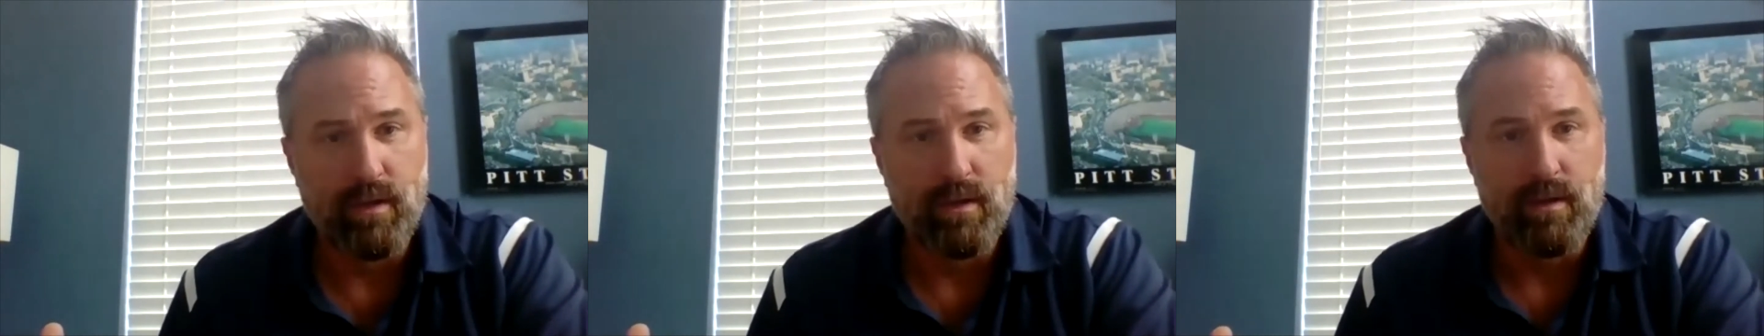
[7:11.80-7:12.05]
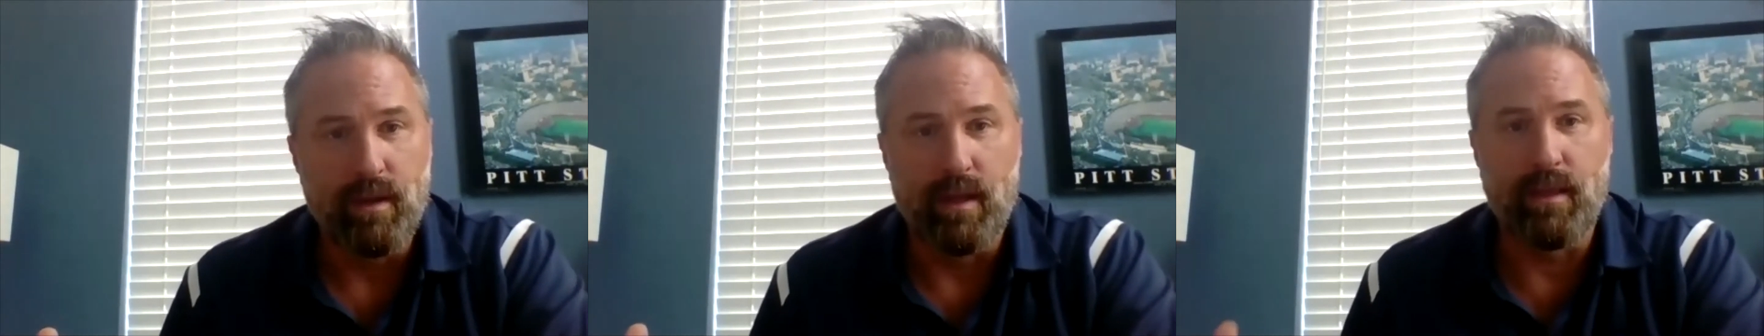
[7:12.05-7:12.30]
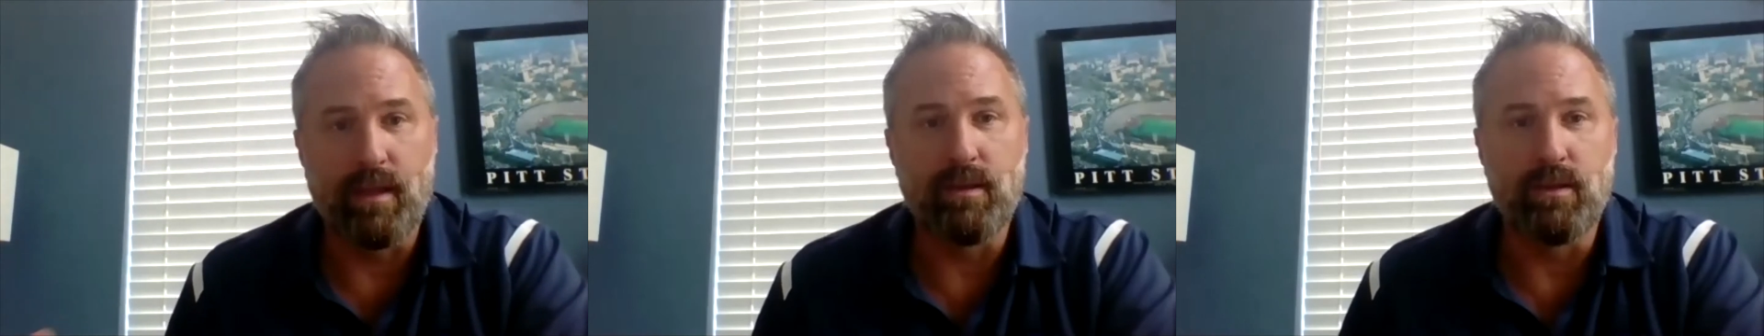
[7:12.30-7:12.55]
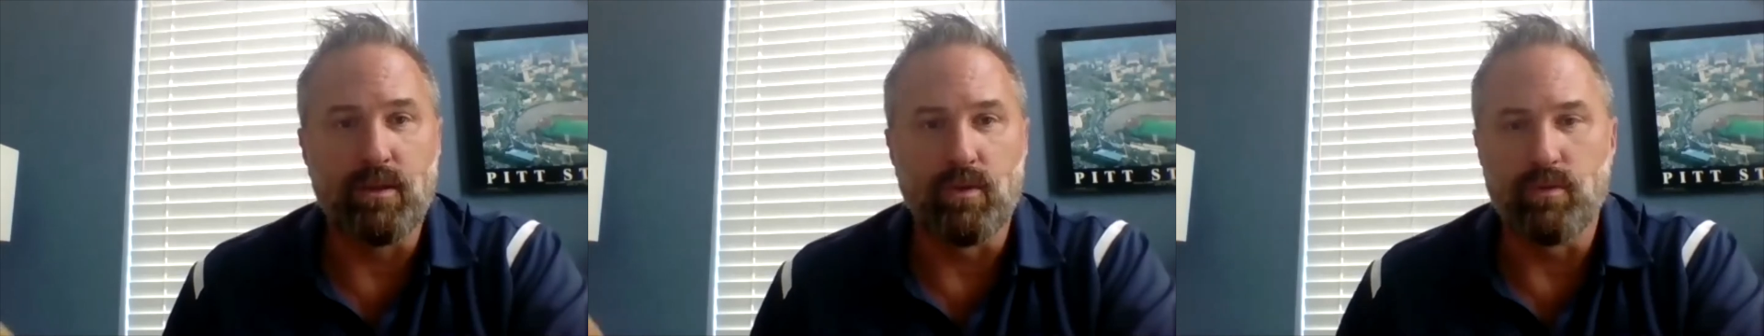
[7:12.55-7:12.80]
And then
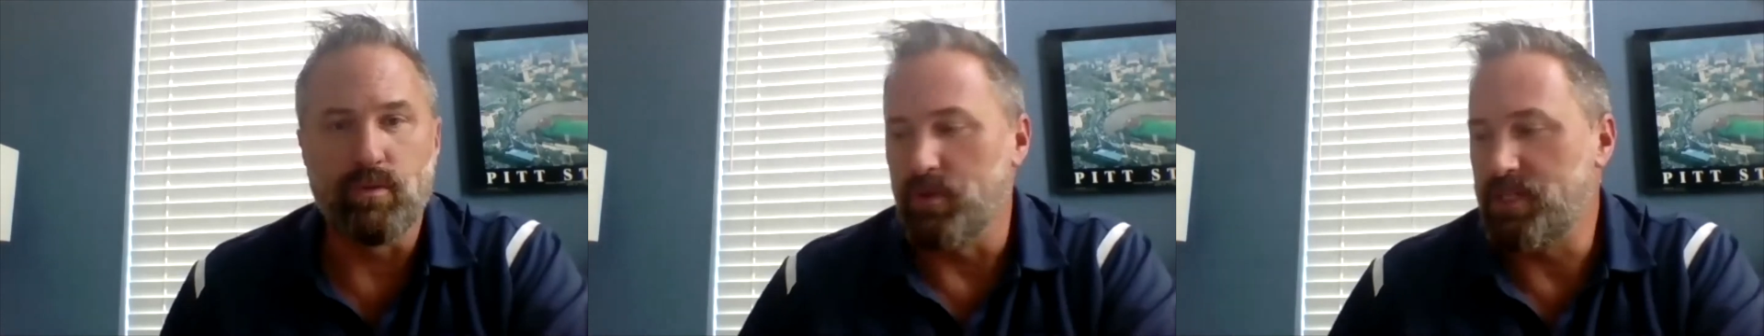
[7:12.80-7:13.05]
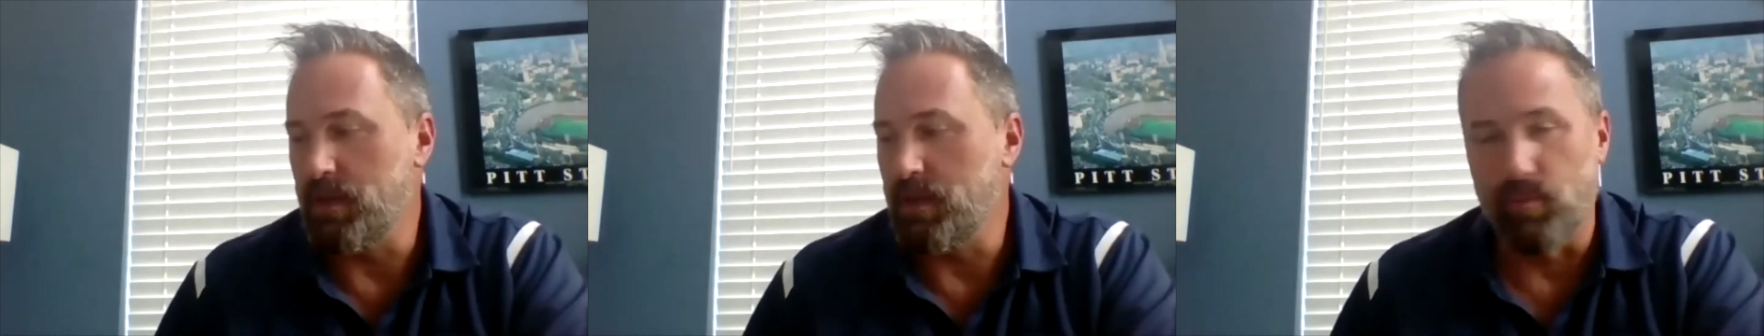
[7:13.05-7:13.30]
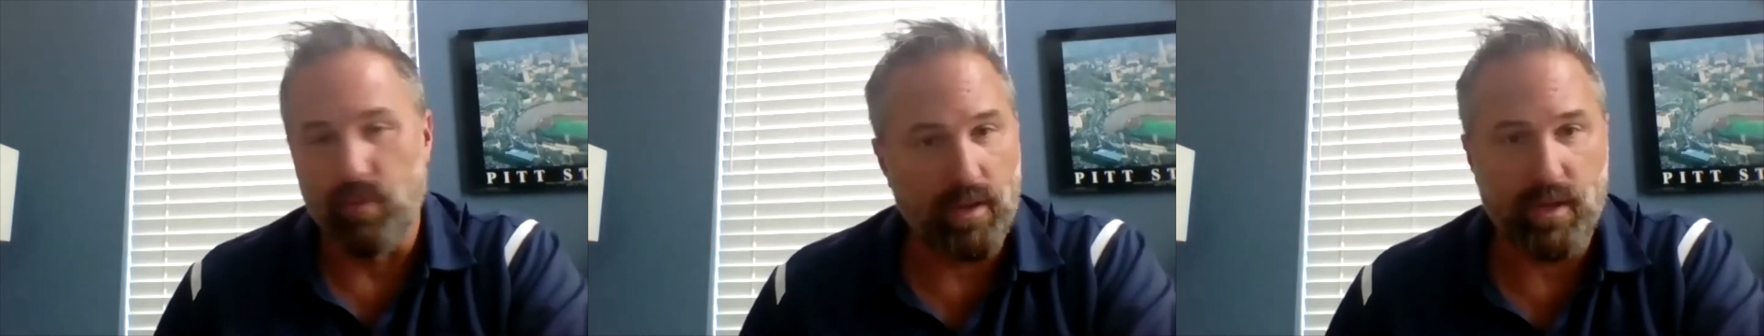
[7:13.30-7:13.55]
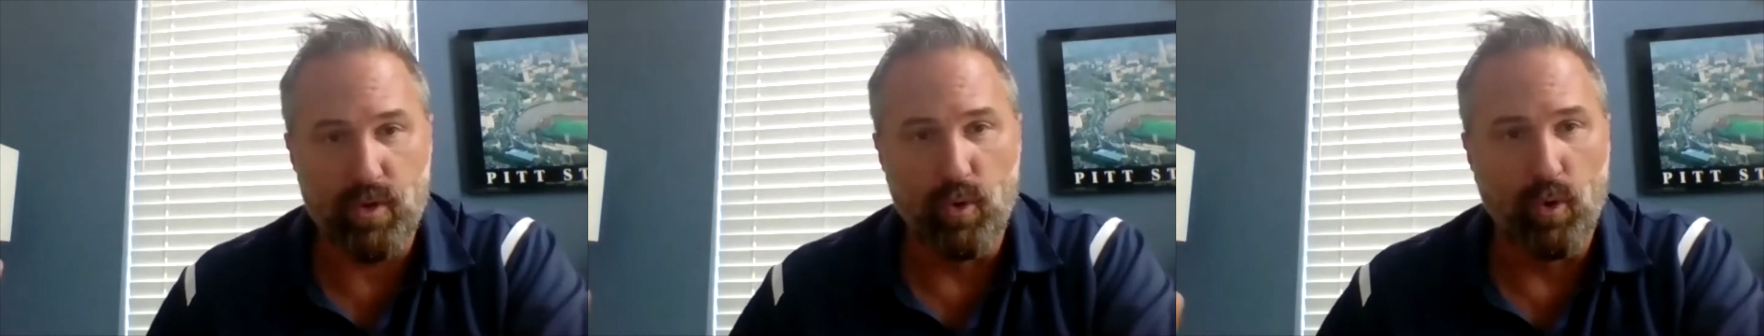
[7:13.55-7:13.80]
you see a
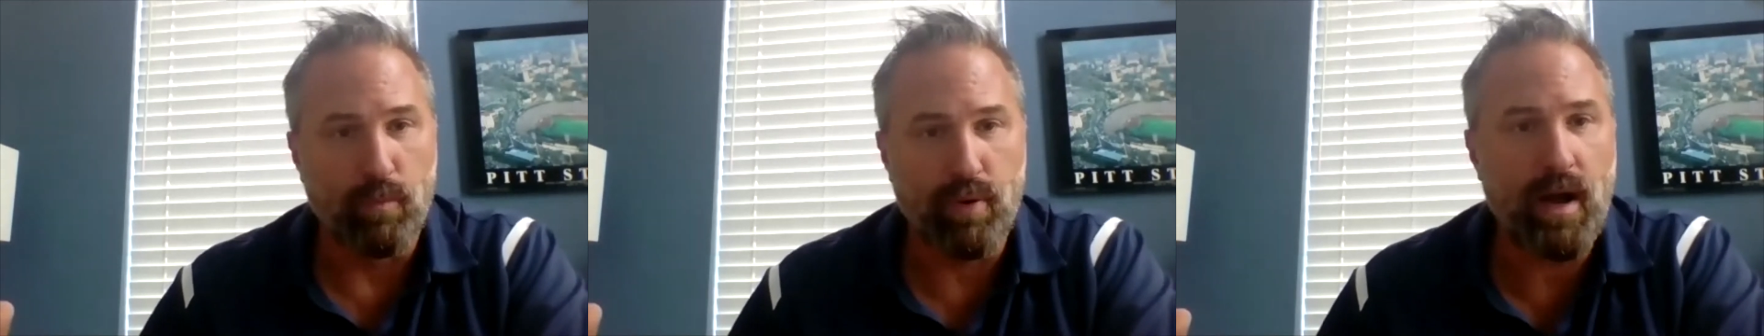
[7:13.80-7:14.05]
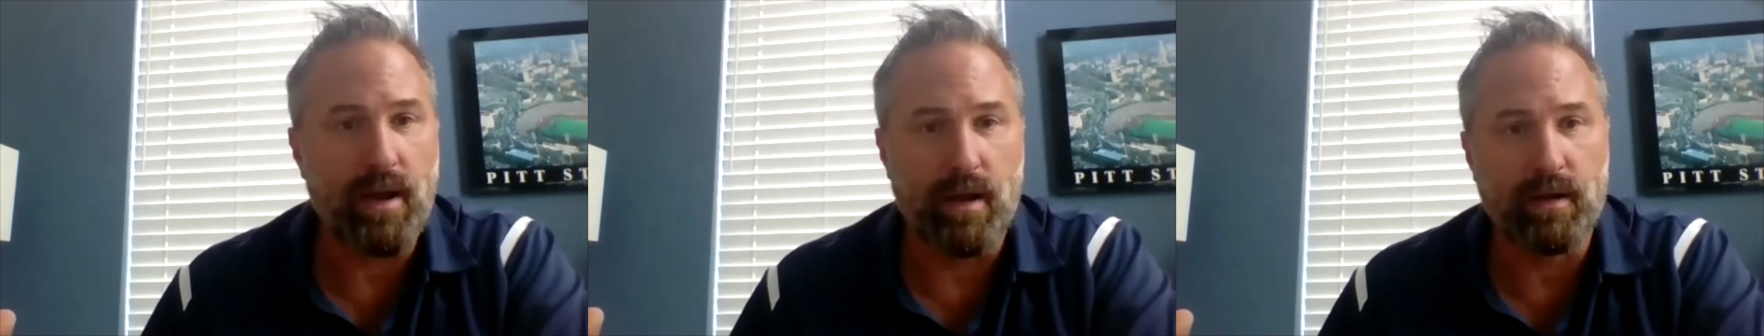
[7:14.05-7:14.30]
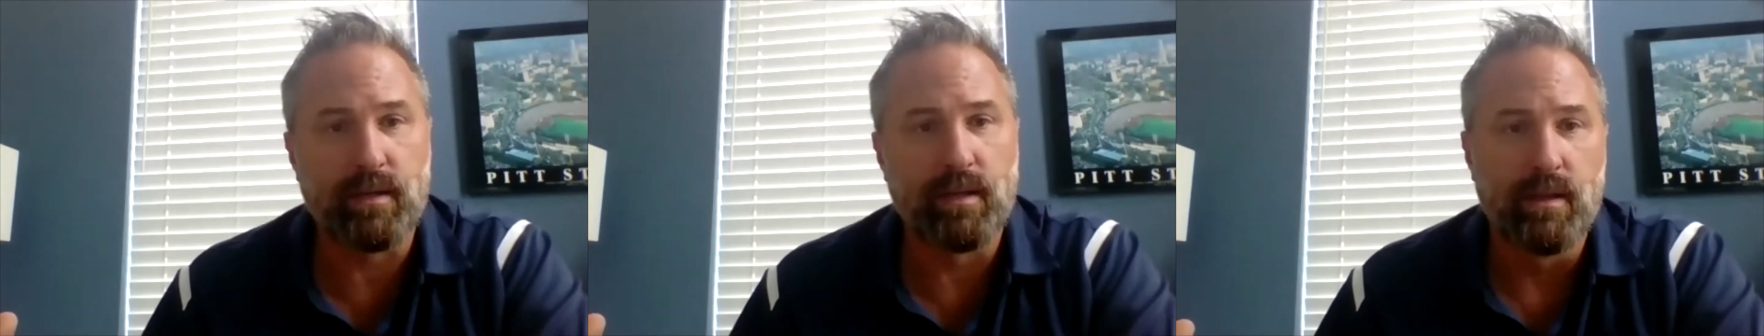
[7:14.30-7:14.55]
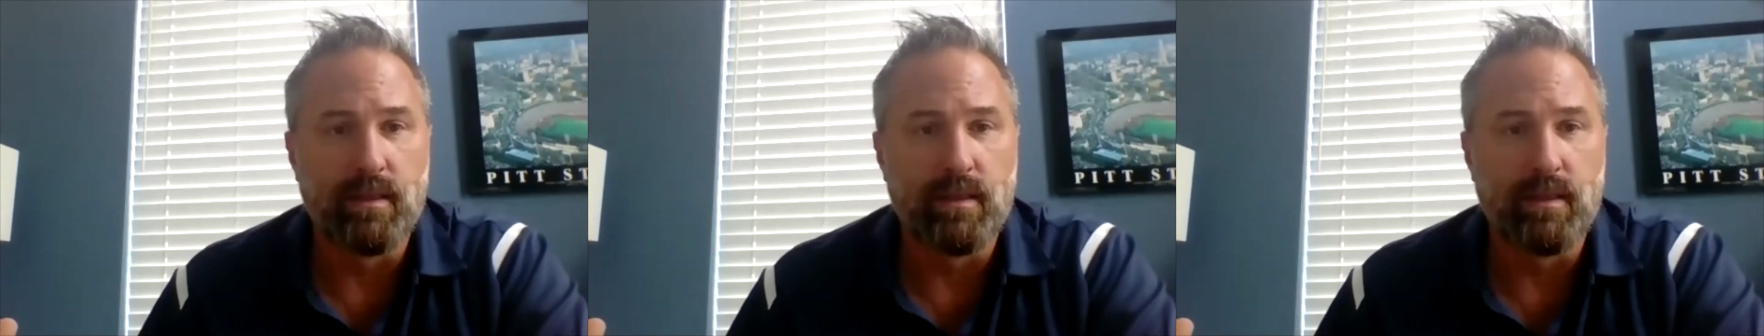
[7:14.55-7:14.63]
really cool product